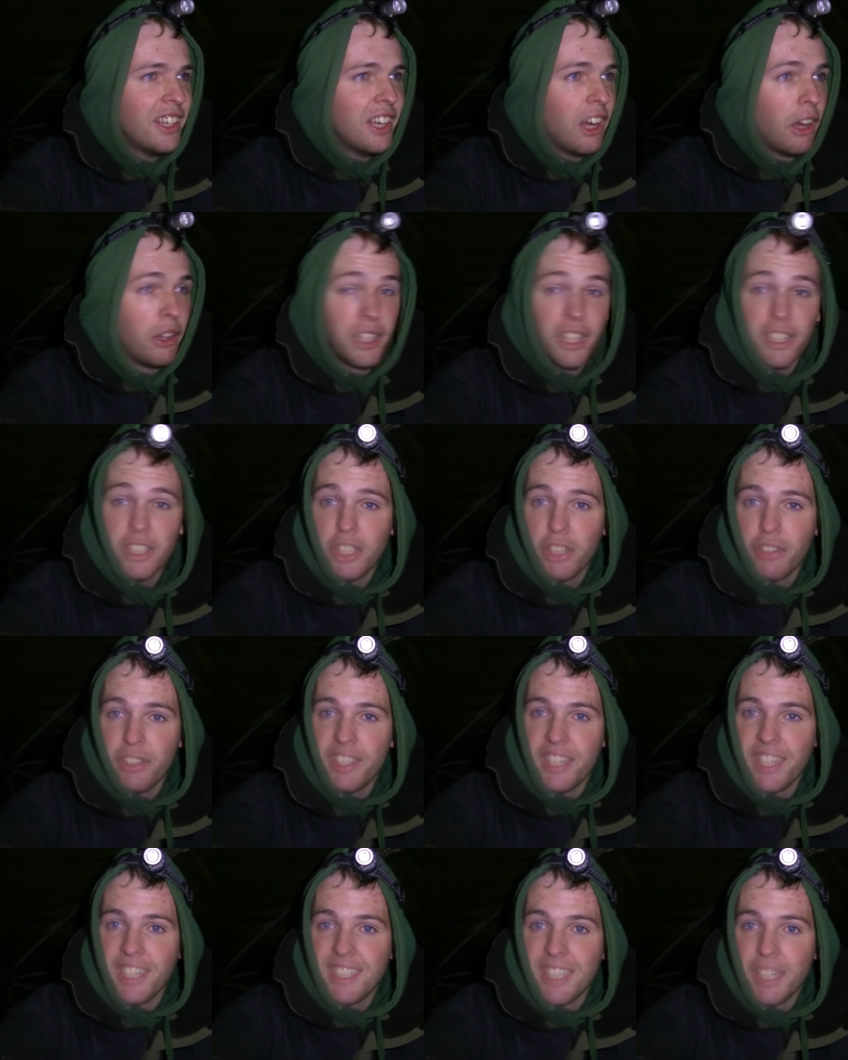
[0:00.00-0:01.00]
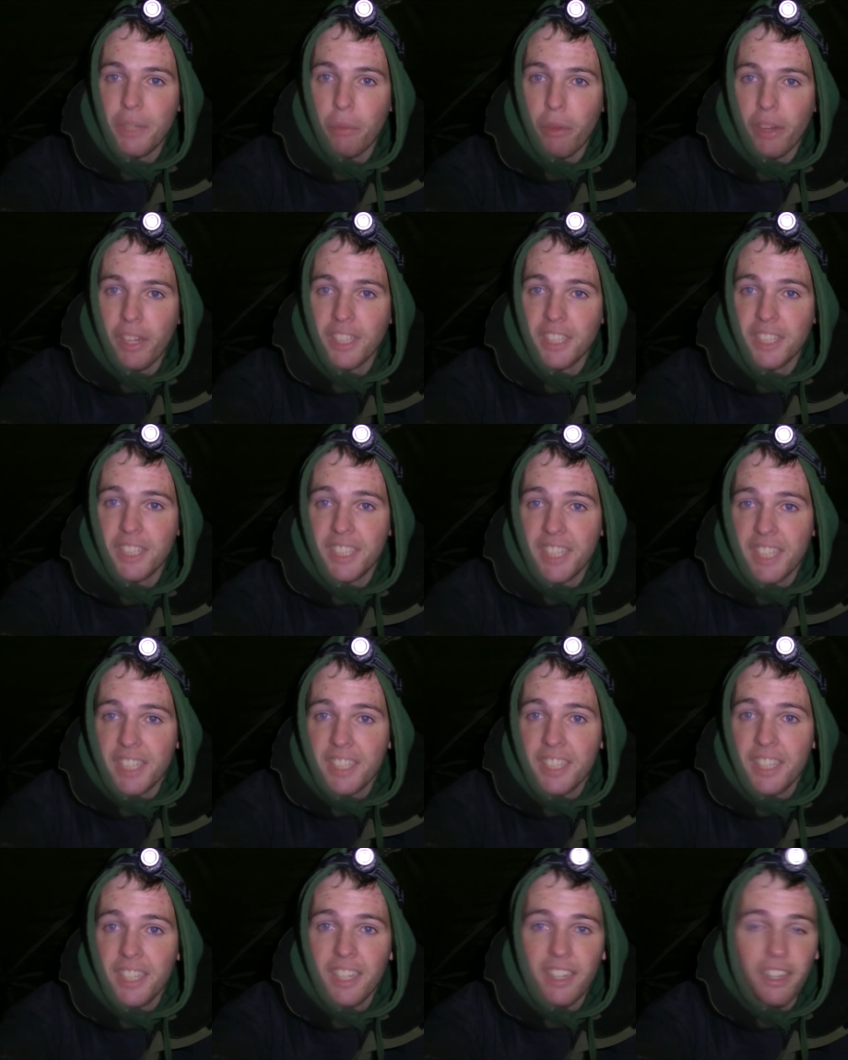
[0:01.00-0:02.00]
I was actually on the DT1, as I said.
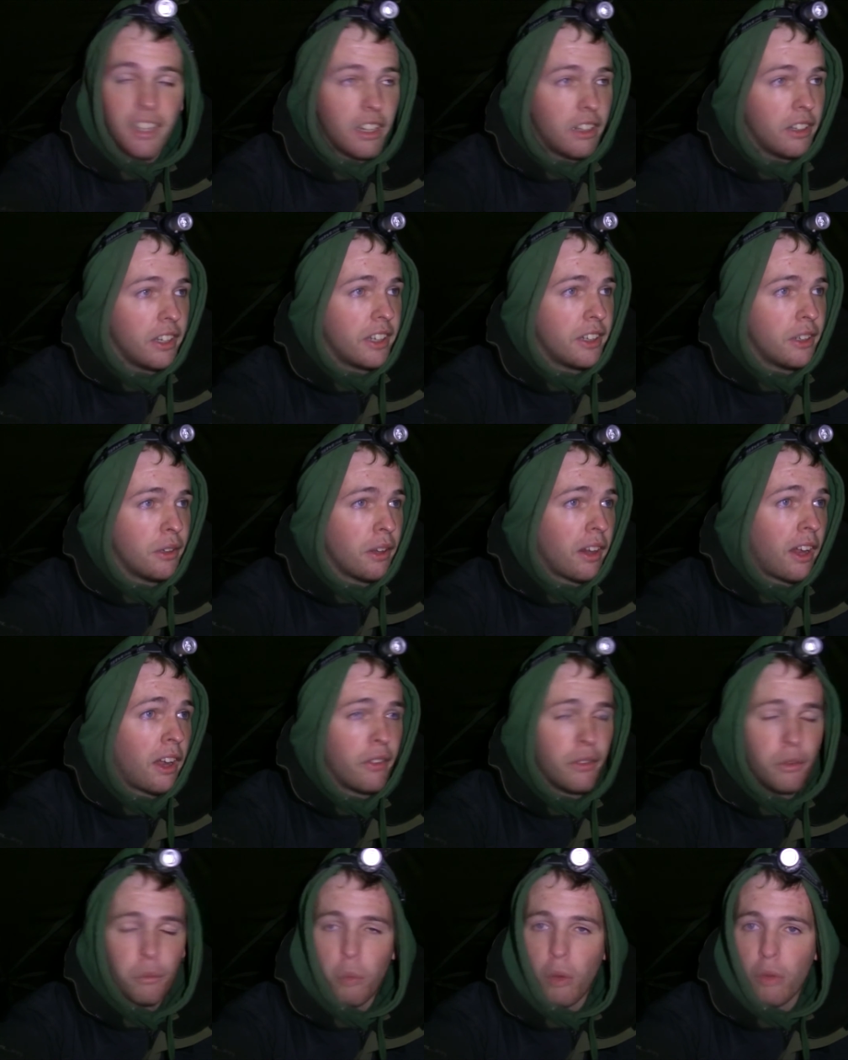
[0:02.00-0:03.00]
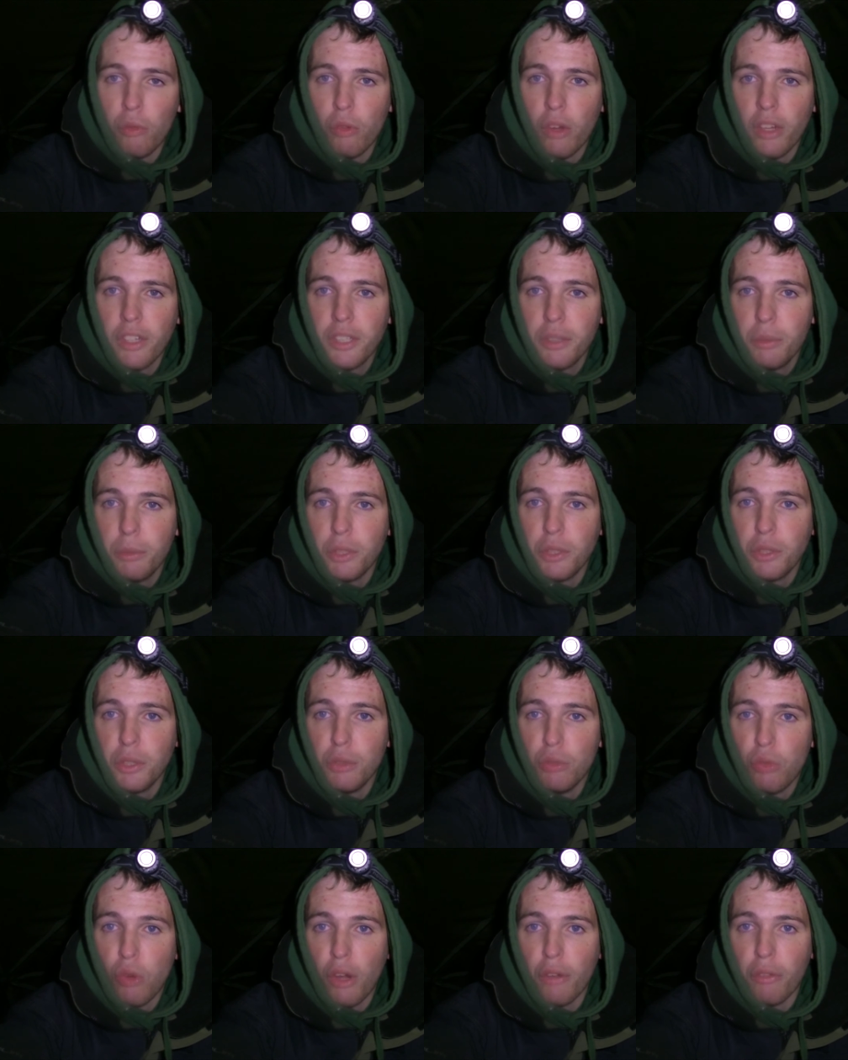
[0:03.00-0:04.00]
I had out on the 1 rod, which was the
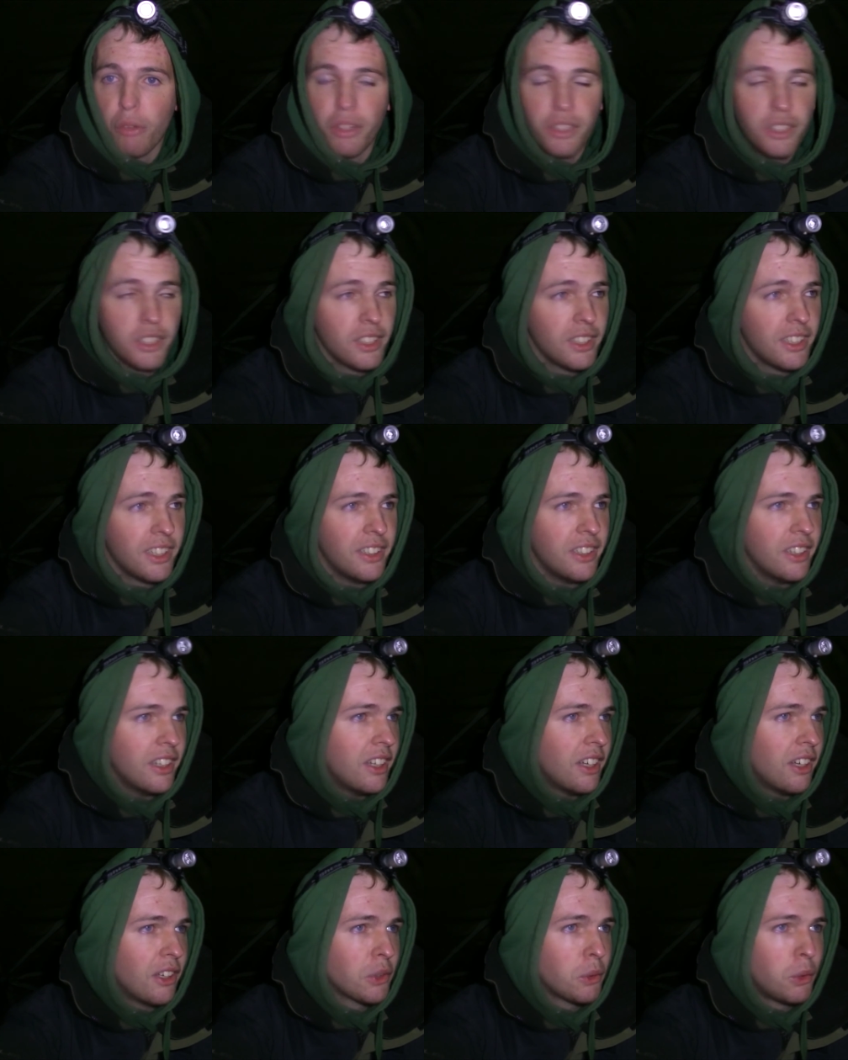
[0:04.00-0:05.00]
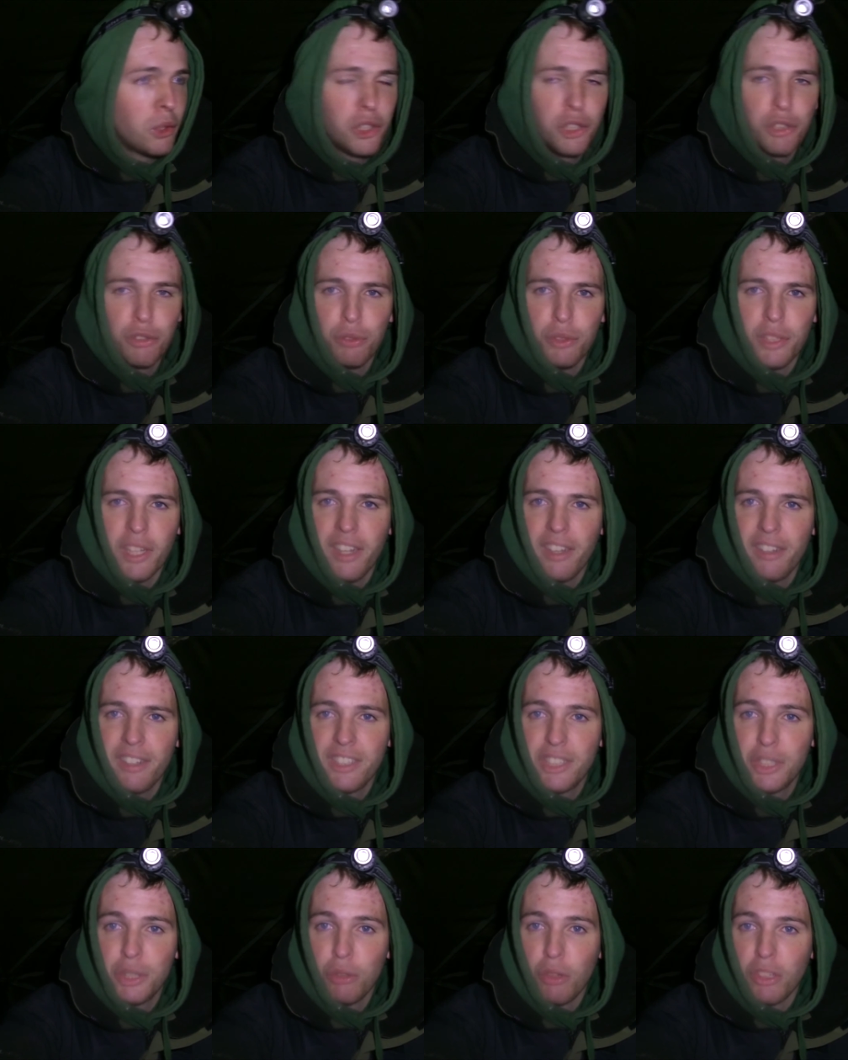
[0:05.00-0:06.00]
right rod, and I was quite chuffed with that. I had
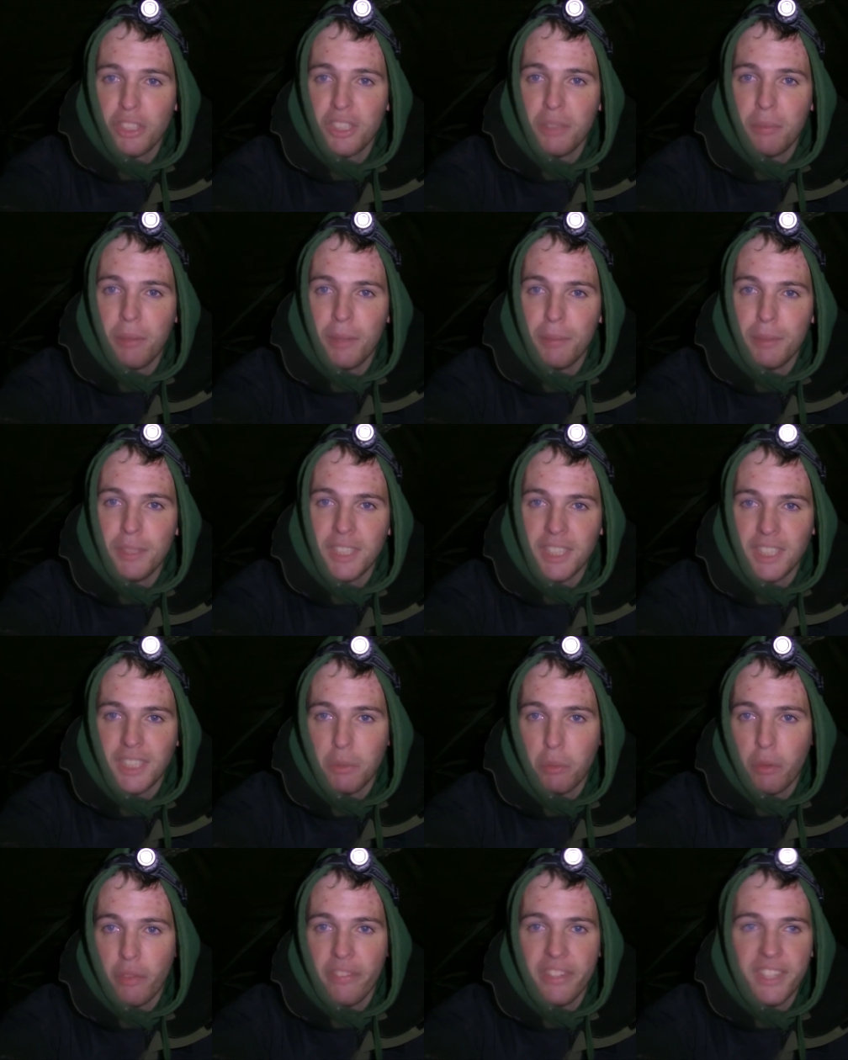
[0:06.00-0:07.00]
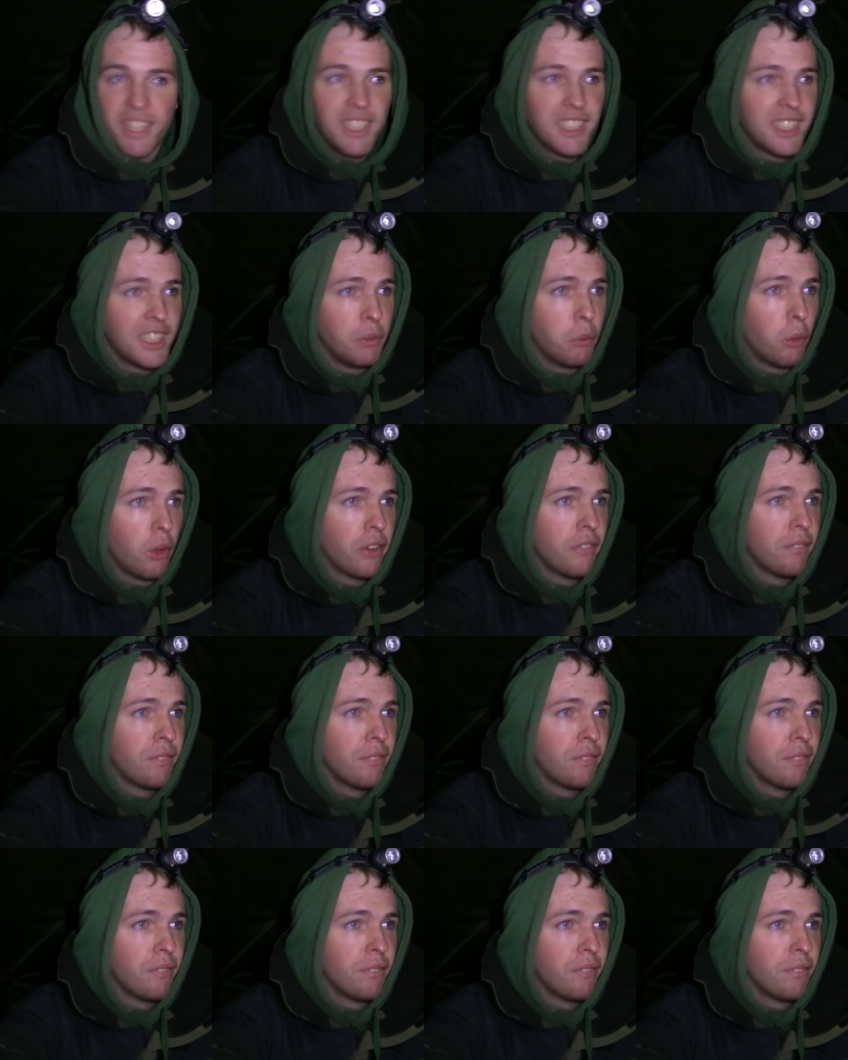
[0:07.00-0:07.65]
2 rods on the PP60, 1 on the DT1.